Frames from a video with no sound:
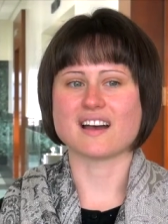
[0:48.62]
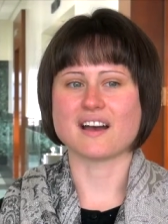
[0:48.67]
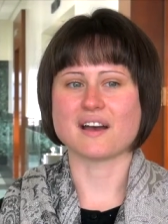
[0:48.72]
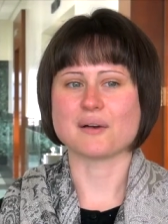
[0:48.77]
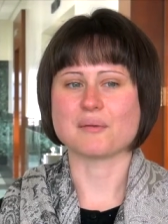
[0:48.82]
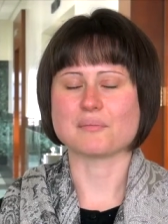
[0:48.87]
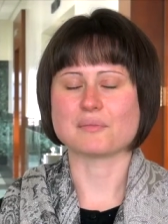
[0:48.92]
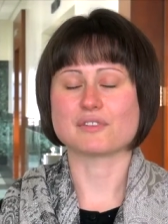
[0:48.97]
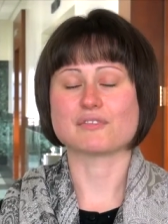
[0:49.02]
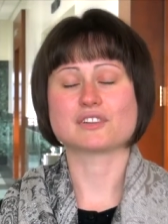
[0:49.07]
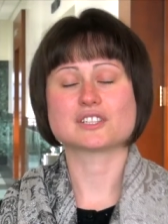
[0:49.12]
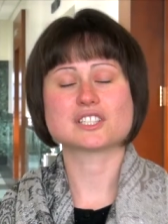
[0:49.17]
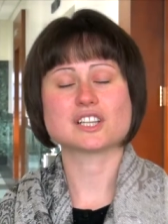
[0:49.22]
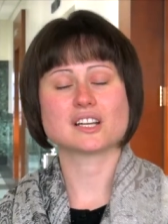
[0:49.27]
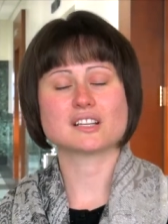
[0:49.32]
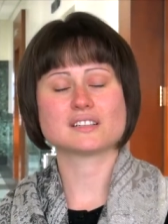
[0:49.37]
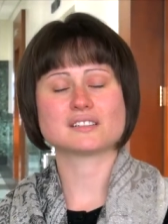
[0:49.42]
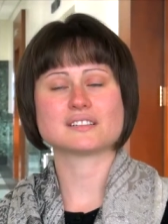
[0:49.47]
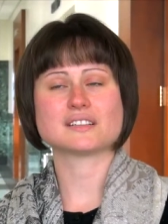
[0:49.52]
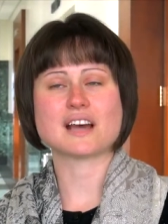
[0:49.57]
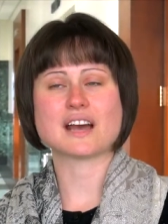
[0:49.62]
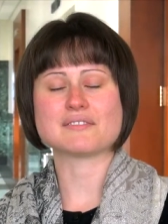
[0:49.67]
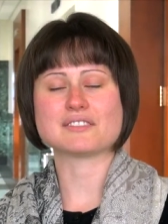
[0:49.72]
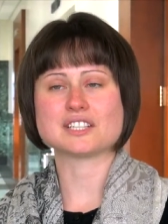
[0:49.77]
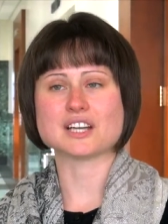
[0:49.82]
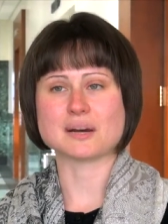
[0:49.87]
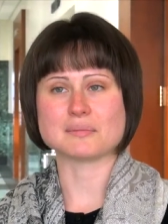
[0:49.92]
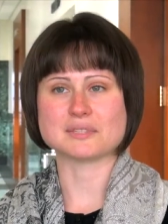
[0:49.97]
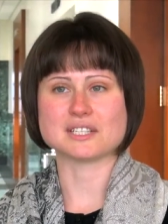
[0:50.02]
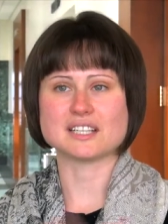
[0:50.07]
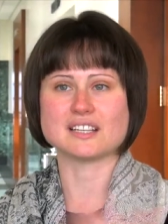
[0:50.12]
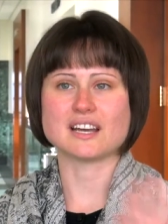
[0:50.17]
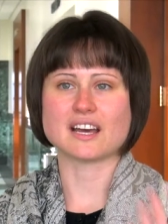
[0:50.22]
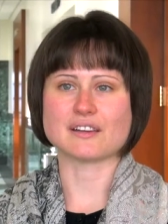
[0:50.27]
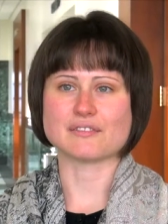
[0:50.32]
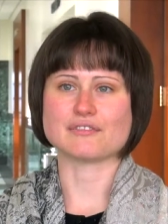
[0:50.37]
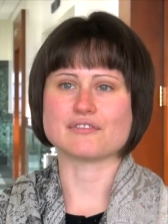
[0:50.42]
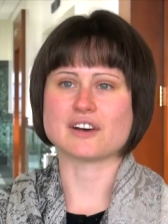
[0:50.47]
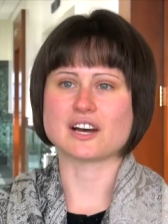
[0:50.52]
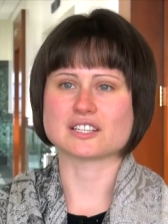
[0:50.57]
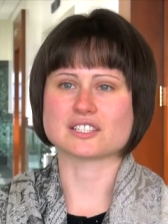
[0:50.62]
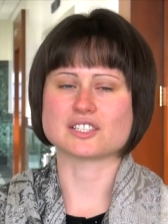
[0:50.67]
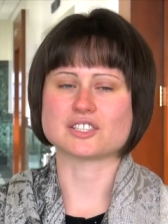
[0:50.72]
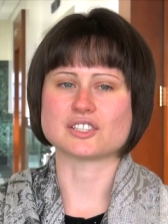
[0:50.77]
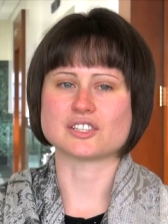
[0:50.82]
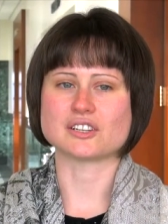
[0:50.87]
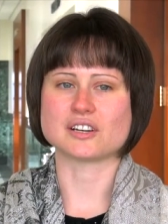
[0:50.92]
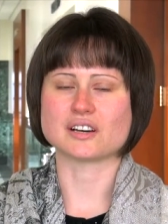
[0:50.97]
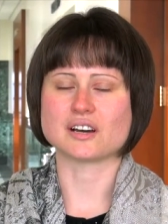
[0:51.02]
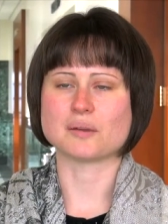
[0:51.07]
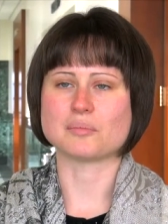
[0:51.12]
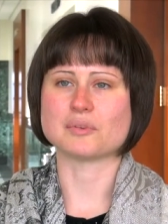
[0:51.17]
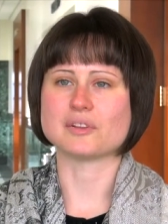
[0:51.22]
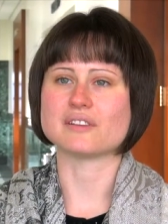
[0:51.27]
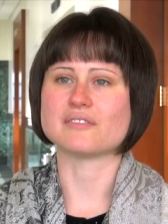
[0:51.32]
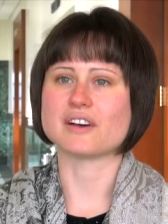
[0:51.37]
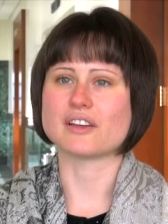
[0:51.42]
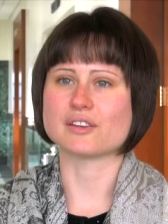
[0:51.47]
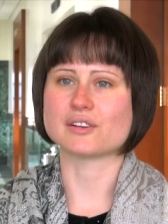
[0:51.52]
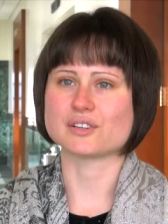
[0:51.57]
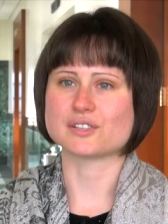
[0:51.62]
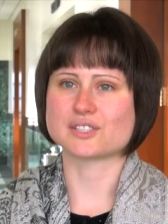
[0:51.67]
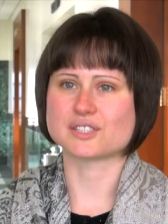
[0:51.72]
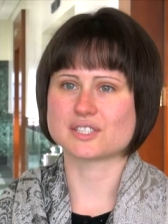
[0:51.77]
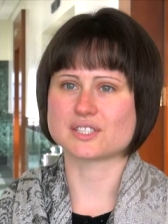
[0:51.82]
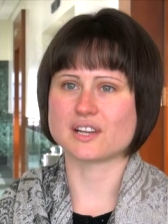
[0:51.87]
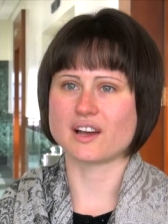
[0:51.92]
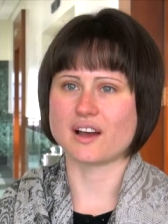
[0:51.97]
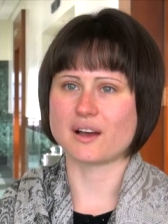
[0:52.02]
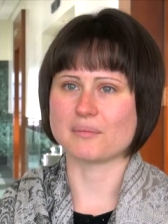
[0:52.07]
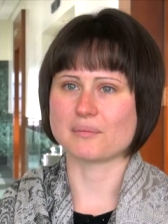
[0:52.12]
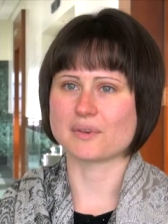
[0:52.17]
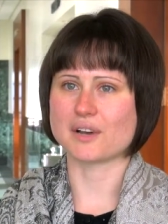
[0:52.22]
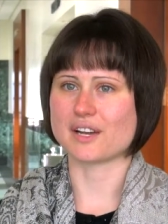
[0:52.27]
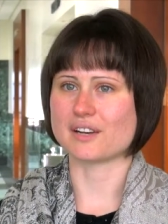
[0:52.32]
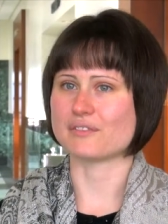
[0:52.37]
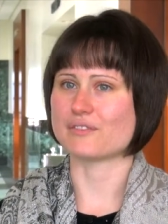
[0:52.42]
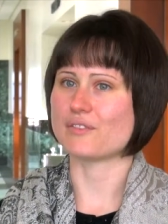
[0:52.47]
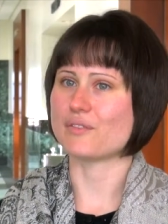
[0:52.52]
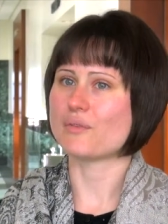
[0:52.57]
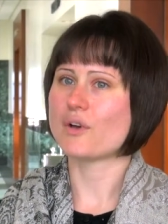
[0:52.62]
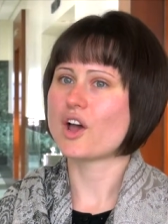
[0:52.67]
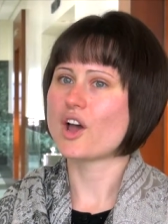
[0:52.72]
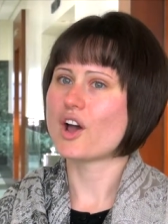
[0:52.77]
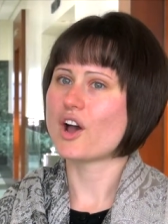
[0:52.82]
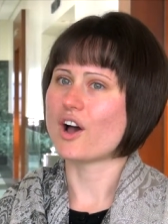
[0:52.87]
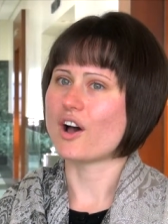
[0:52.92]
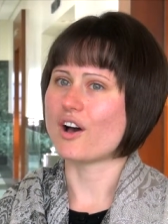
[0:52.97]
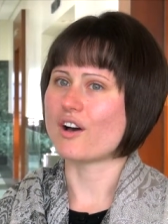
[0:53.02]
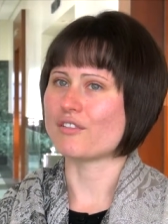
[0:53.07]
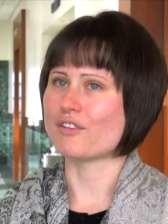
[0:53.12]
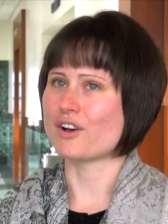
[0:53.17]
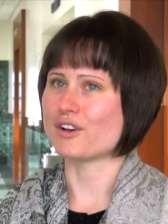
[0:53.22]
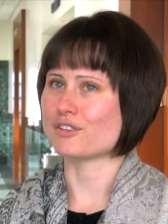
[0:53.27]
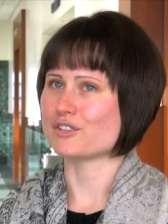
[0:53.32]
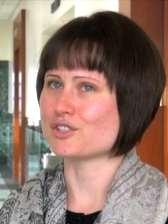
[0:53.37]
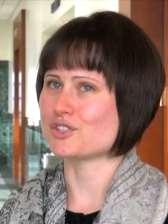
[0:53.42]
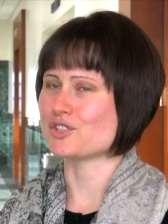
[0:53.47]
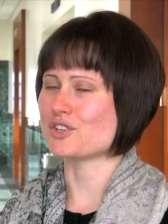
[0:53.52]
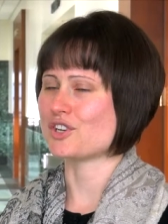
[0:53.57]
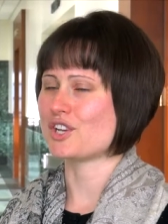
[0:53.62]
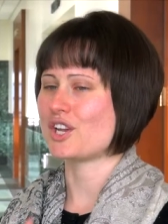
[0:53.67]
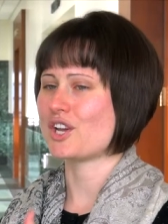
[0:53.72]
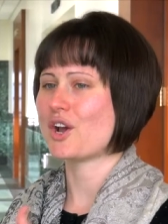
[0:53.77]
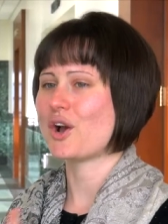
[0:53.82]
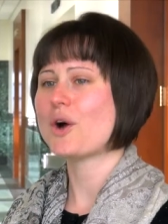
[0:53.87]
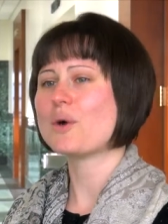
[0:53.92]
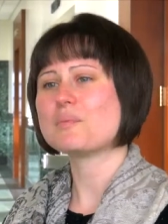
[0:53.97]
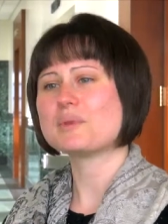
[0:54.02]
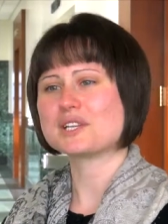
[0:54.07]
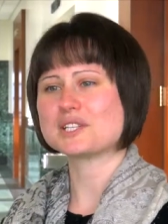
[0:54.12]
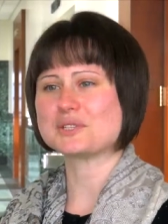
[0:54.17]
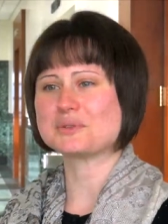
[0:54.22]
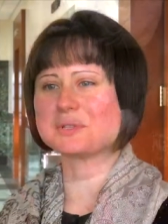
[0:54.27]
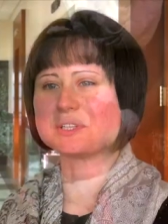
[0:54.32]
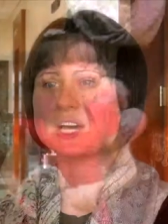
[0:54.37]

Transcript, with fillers: um, the first child that I've adopted. I've fostered a couple of others um, kind of along the journey, hoping to